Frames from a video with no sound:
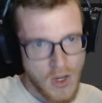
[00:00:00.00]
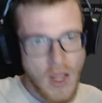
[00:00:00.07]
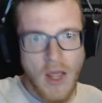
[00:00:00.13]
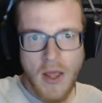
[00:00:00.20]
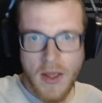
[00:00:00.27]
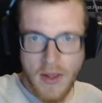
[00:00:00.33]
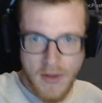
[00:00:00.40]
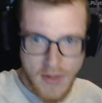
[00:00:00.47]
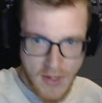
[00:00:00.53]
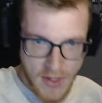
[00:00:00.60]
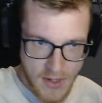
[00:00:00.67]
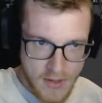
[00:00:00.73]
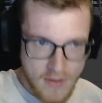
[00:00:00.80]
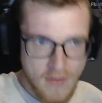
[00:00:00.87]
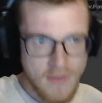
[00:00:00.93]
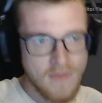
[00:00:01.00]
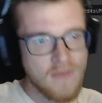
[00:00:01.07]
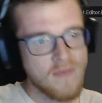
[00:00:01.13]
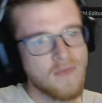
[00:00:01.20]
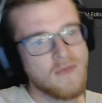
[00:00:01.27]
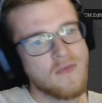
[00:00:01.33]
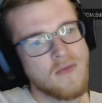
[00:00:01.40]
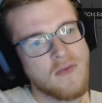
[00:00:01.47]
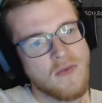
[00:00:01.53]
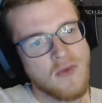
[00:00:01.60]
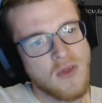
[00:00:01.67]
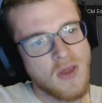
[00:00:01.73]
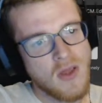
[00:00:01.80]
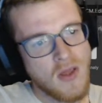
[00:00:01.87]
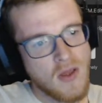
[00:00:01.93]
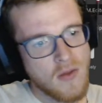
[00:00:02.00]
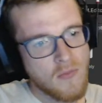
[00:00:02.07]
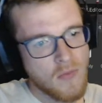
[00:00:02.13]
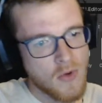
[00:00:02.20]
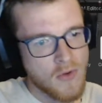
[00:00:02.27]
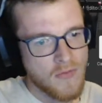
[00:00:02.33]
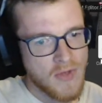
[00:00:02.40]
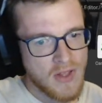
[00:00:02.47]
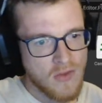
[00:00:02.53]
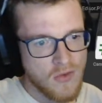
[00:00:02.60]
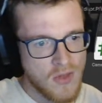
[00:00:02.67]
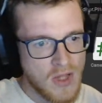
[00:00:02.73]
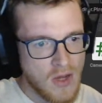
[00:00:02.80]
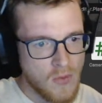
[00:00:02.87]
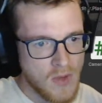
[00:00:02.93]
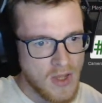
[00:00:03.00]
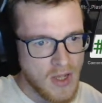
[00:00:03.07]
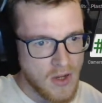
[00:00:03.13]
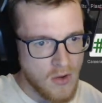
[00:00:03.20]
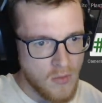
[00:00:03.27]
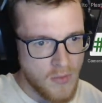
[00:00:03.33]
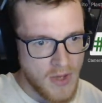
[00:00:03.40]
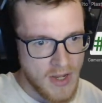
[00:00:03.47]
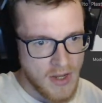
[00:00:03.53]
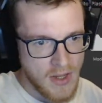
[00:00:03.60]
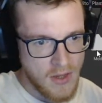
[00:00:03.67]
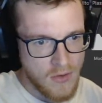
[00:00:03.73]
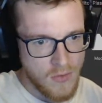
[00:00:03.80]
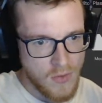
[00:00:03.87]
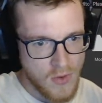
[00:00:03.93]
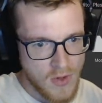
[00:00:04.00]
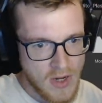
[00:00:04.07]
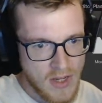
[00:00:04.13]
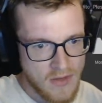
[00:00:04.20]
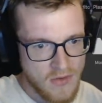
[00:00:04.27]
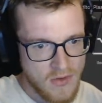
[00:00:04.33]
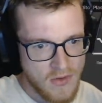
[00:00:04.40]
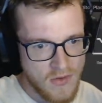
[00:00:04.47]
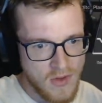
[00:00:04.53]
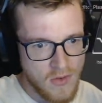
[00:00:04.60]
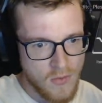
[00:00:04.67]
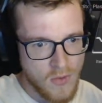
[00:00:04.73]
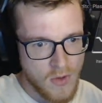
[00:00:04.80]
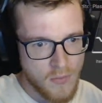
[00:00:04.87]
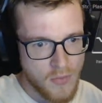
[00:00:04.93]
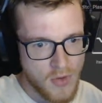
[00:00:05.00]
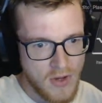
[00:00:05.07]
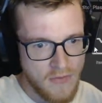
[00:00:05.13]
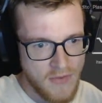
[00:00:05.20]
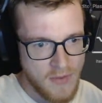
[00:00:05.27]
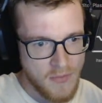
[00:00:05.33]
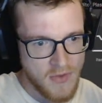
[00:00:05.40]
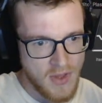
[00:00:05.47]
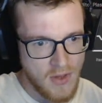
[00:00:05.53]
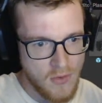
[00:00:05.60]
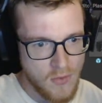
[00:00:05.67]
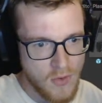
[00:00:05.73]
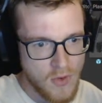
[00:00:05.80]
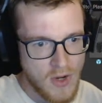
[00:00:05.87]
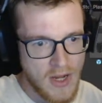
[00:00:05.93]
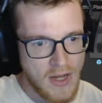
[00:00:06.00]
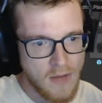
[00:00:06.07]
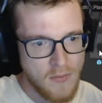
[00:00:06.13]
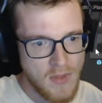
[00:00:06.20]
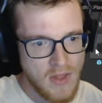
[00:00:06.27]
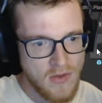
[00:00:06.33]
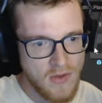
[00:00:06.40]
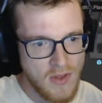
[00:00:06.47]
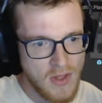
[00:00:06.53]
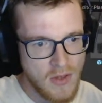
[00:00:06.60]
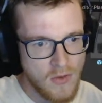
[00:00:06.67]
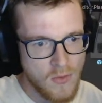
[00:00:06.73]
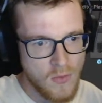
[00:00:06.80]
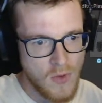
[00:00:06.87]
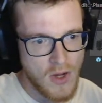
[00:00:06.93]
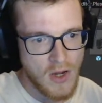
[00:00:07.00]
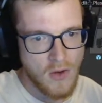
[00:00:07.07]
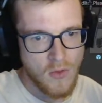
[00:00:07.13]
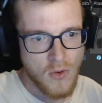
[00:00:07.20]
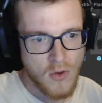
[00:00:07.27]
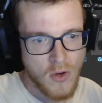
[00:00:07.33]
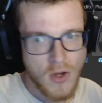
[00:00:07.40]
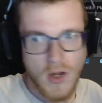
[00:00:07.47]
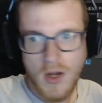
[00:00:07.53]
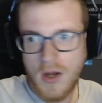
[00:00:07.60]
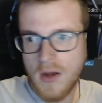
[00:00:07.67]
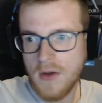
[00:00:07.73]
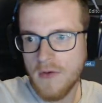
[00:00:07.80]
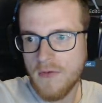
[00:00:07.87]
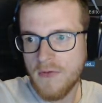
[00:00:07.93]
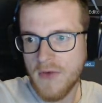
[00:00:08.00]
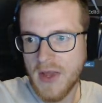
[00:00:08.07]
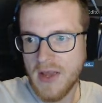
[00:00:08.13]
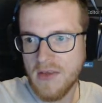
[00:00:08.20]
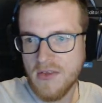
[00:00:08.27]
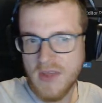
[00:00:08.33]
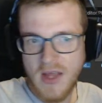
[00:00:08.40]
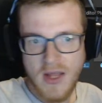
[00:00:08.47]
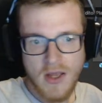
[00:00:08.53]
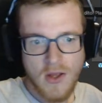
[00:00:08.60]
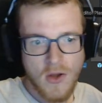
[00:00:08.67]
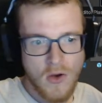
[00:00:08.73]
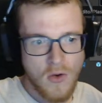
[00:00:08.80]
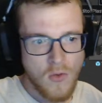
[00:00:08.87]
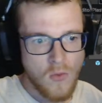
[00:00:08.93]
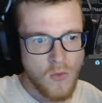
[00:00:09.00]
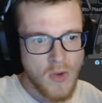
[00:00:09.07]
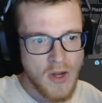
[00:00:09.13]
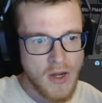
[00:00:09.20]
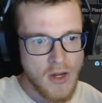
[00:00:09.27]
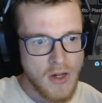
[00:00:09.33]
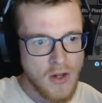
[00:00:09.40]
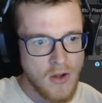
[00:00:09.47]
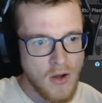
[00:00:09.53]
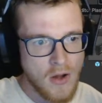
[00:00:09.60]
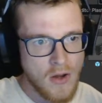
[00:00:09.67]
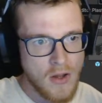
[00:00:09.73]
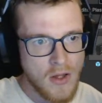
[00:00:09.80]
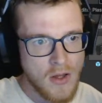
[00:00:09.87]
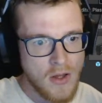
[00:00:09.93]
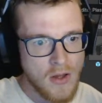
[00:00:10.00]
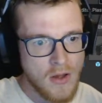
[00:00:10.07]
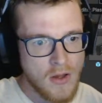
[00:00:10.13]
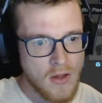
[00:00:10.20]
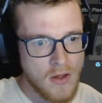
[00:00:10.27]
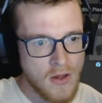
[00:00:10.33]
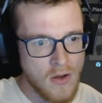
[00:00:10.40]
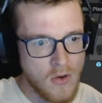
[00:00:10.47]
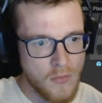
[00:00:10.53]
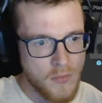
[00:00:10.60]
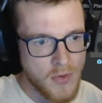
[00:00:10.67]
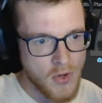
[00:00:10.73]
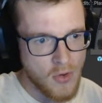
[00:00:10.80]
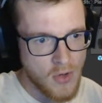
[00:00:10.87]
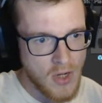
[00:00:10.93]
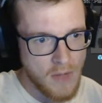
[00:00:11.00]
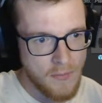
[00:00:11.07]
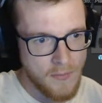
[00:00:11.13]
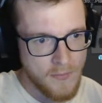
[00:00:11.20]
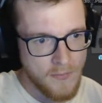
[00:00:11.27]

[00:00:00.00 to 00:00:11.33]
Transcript: It did. Perfect. So now we can go back into our assets, into our prefabs, into our enemies, into our fake Sadako. We're gonna open her up.